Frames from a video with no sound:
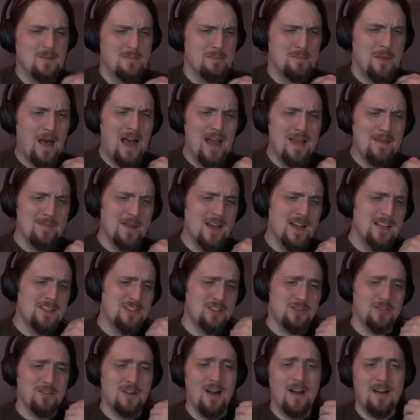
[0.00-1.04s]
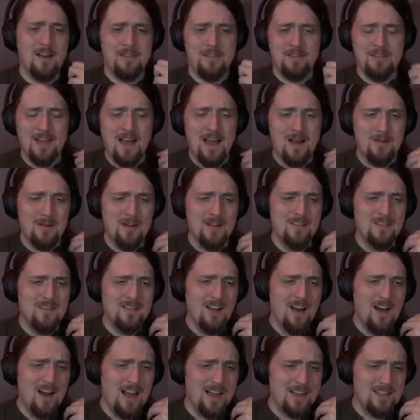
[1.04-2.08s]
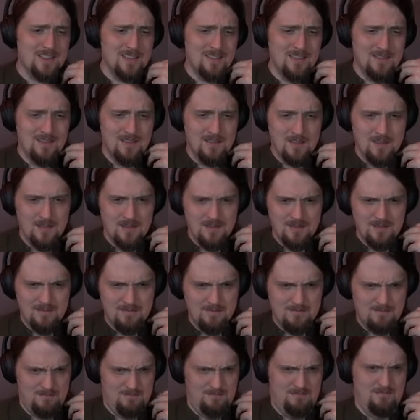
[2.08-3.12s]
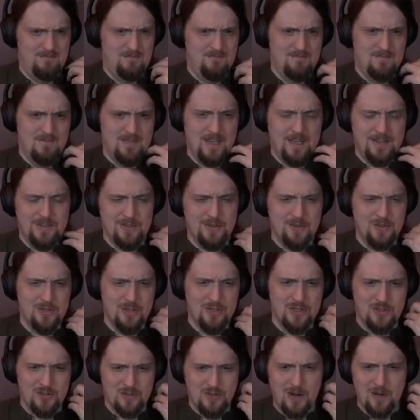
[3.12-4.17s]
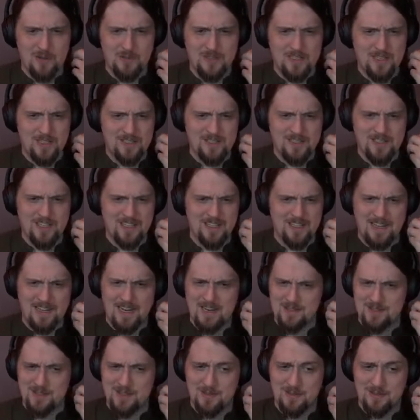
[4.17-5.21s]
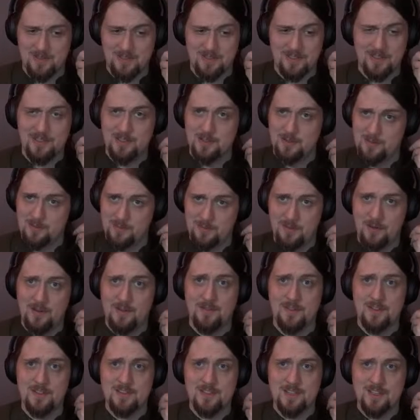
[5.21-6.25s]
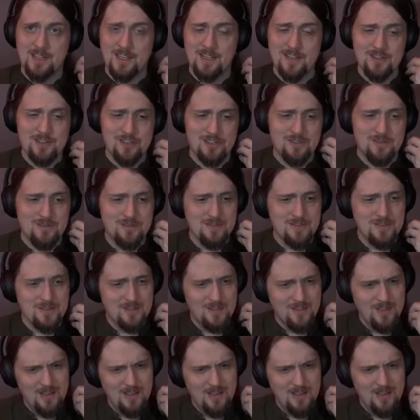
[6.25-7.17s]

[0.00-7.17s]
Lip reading: "By my troth, thou art not," answered the trout, as he had answered on the two previous occasions.